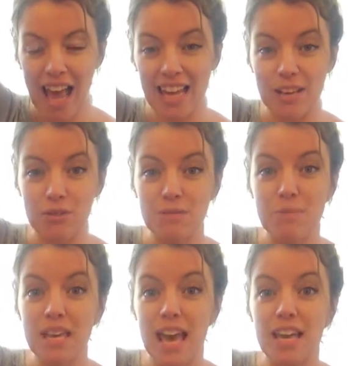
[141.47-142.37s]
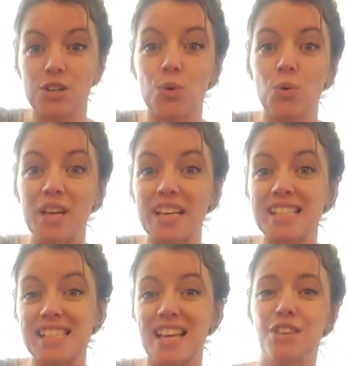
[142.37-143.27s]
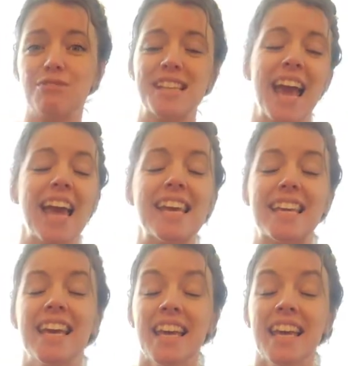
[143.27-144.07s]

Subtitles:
And it will be a quiz that you take.